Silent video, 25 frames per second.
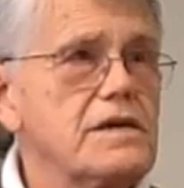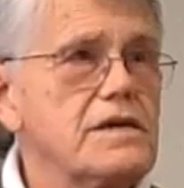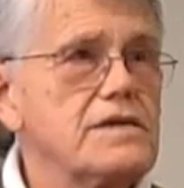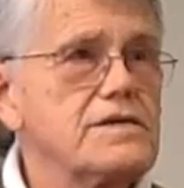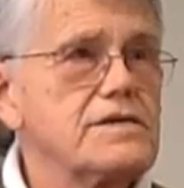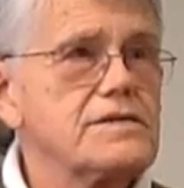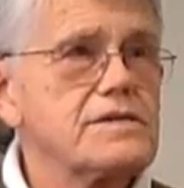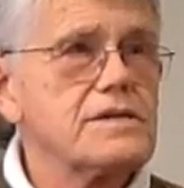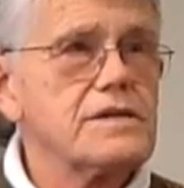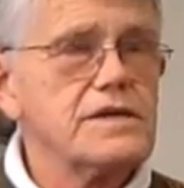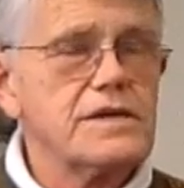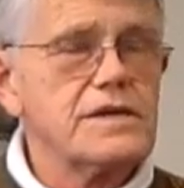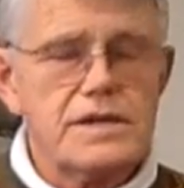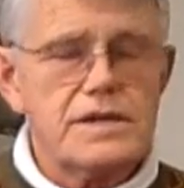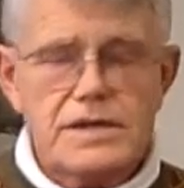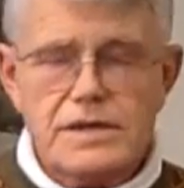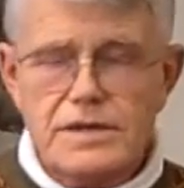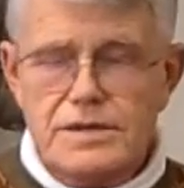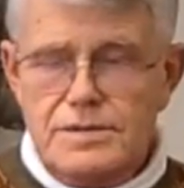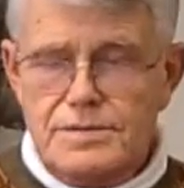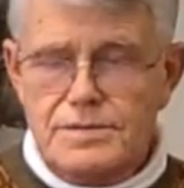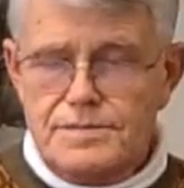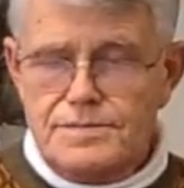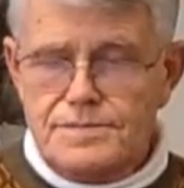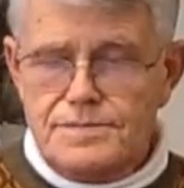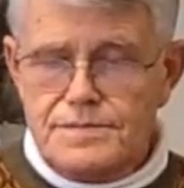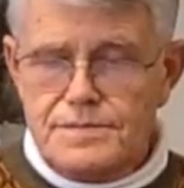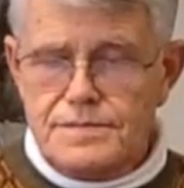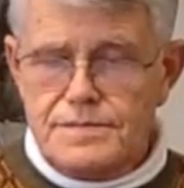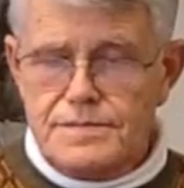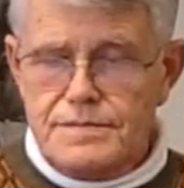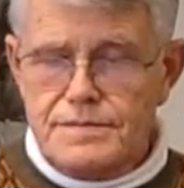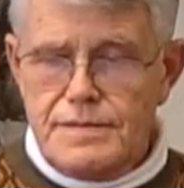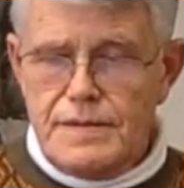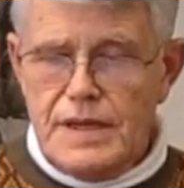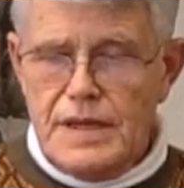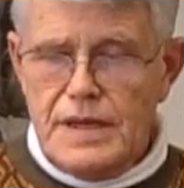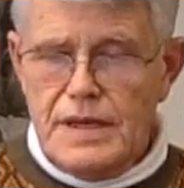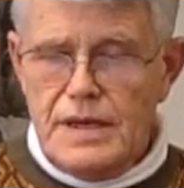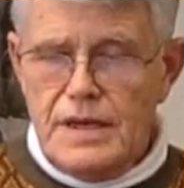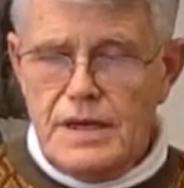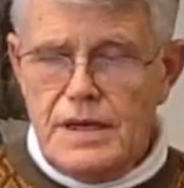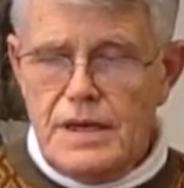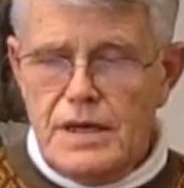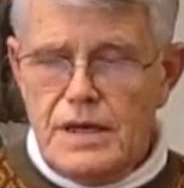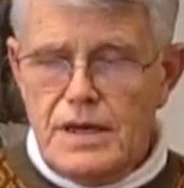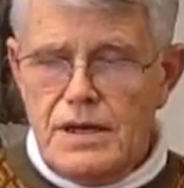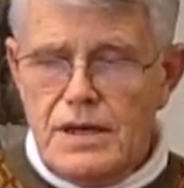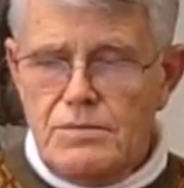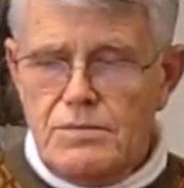its leader,
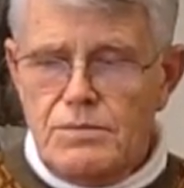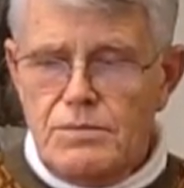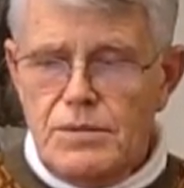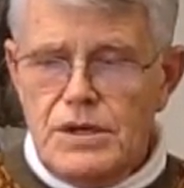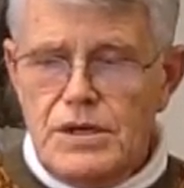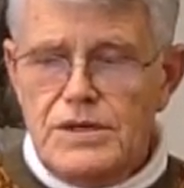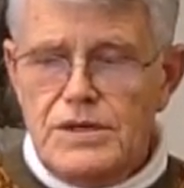be